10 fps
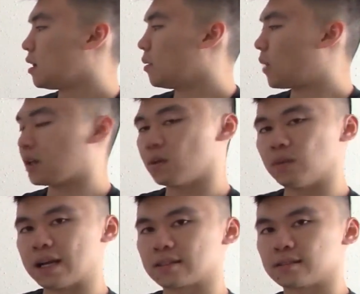a
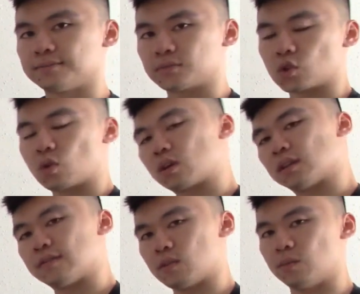myeloblast or a
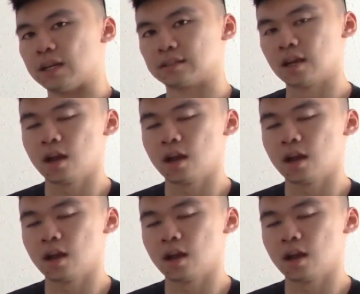lymphoblast.